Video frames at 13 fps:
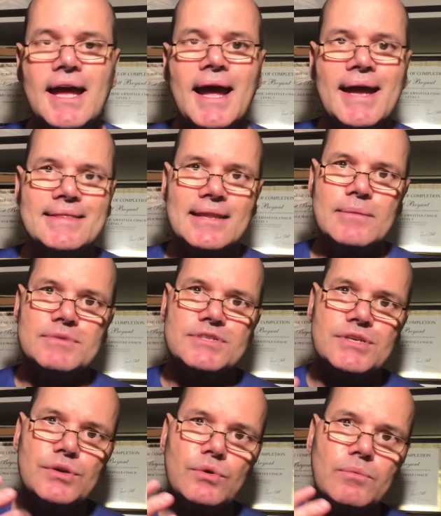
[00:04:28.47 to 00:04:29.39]
add them
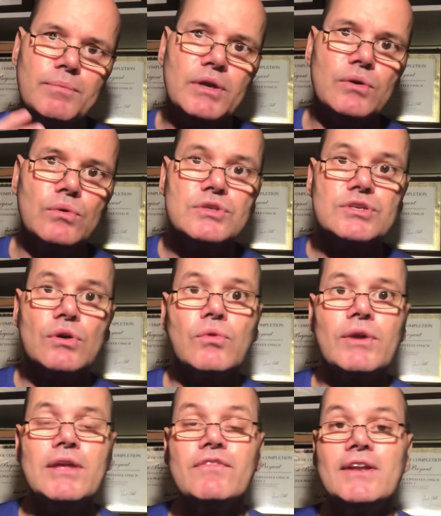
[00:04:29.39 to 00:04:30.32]
to your meals,
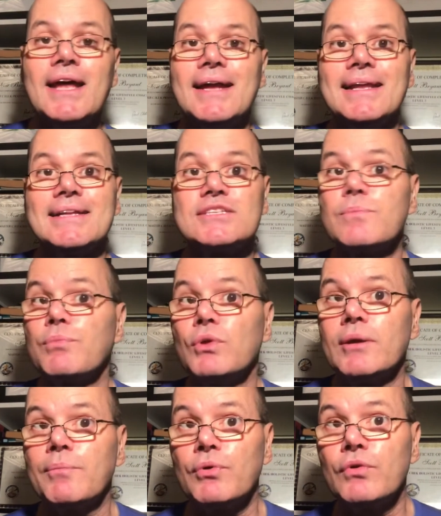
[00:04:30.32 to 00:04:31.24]
or even add it to
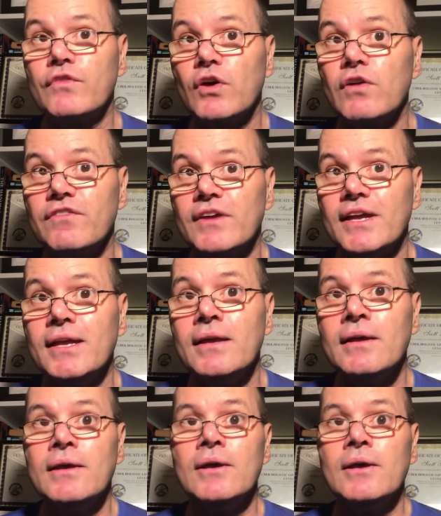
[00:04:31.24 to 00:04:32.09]
bulletproof coffee.